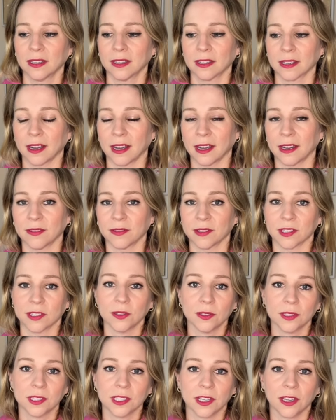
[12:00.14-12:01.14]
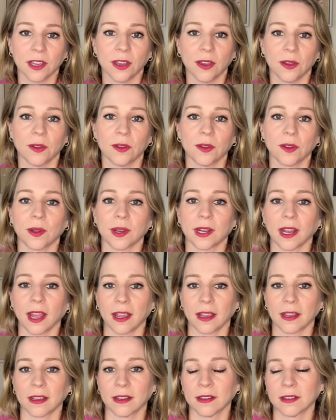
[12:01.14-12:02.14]
kind of insulting you and
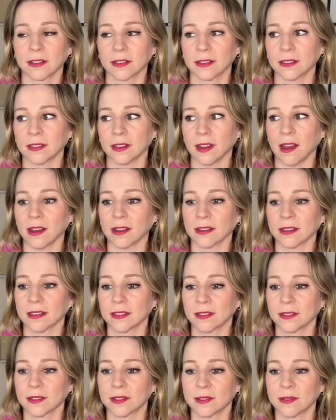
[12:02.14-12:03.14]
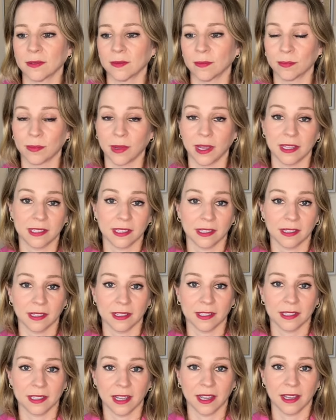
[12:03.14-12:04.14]
like not basically
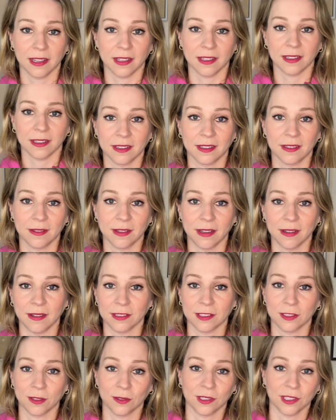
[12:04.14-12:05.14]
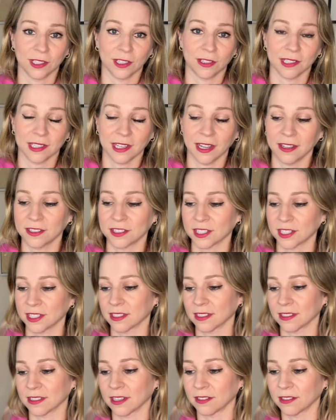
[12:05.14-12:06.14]
saying, insulting your intelligence,
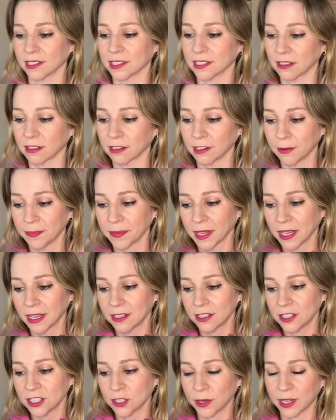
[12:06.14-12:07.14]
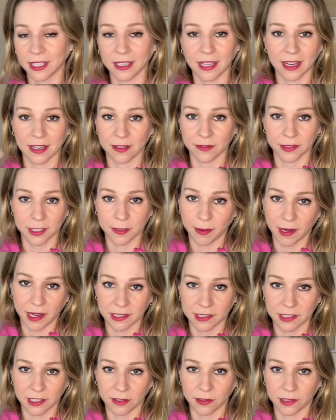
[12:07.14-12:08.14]
etc., etc. Just showing a lack of
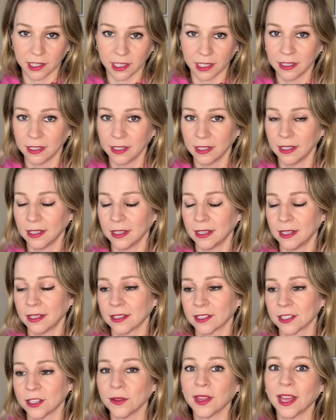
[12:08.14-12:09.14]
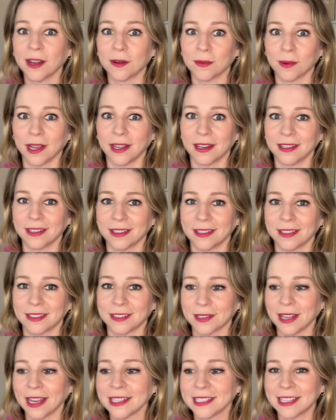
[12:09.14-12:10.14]
respect generally. So then what? So
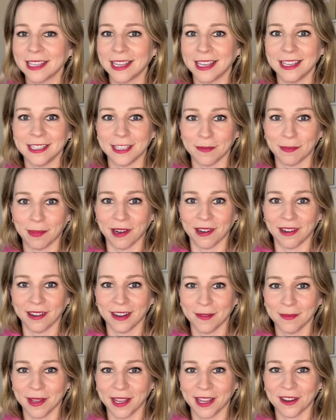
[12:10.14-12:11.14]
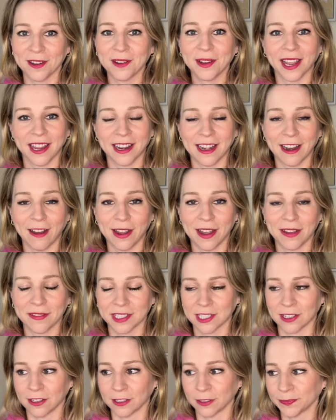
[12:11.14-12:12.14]
that's the easy part. I'm like, okay, now I have a
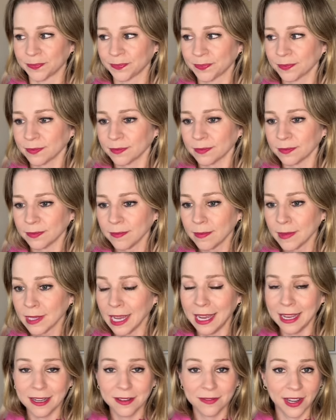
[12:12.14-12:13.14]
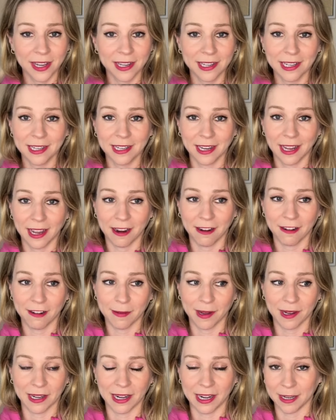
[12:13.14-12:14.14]
song. And if I didn't care
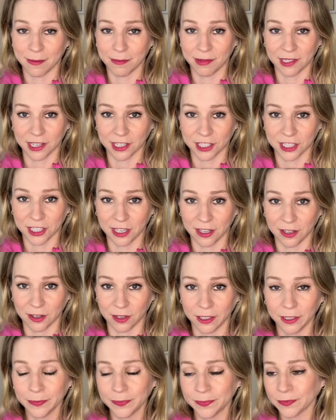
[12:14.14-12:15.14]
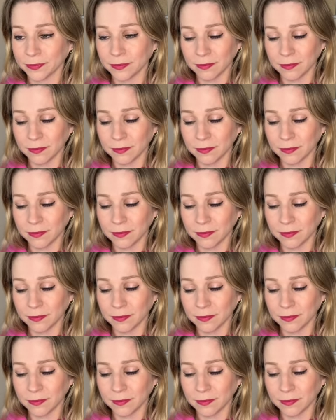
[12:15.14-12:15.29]
about any production at all,